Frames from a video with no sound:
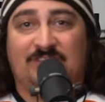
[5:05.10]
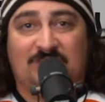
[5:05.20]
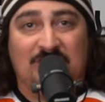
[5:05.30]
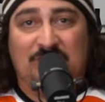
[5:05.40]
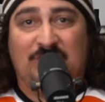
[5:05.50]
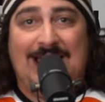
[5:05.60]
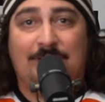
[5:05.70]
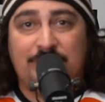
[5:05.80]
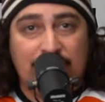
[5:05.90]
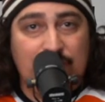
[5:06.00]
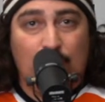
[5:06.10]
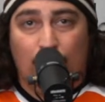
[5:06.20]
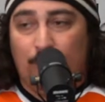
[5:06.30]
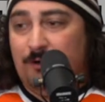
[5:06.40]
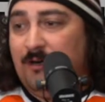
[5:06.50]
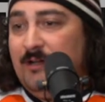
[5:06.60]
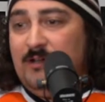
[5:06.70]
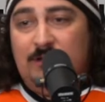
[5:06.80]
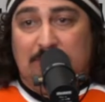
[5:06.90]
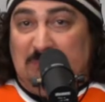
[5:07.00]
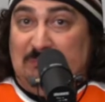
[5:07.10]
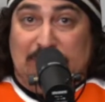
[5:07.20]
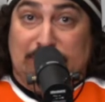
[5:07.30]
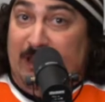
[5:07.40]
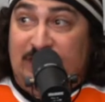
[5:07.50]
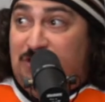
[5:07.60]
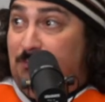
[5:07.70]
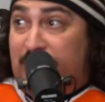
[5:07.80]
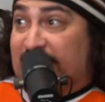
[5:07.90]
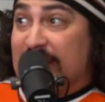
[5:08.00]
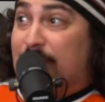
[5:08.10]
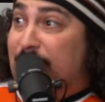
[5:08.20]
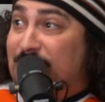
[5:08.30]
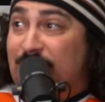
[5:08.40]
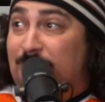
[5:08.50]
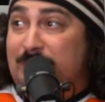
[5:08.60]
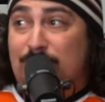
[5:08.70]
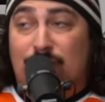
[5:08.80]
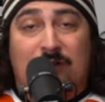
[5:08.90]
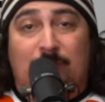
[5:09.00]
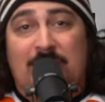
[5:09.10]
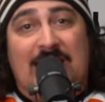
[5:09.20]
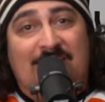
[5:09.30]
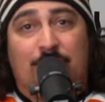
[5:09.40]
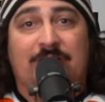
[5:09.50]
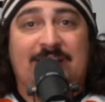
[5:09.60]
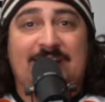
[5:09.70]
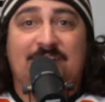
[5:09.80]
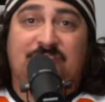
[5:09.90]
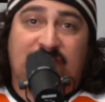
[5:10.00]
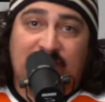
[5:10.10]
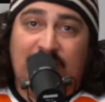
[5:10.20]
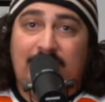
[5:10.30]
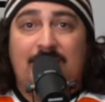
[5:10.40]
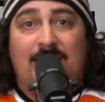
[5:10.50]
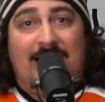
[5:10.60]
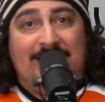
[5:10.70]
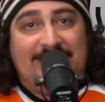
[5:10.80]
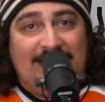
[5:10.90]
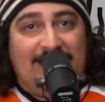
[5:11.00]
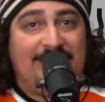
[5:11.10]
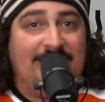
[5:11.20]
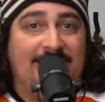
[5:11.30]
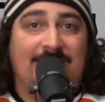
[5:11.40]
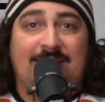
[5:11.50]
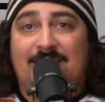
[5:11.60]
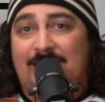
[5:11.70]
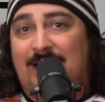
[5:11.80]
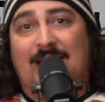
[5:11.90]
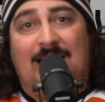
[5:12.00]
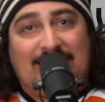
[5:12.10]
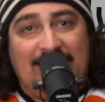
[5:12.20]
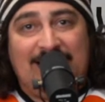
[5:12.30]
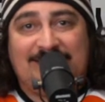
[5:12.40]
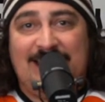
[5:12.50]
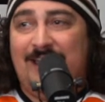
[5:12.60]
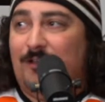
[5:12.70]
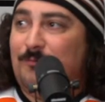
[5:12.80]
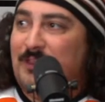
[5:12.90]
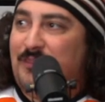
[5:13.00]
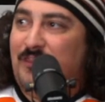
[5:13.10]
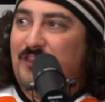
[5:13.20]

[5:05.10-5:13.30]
his value or makes you want to keep him a little bit more, whatever it is, I can get down with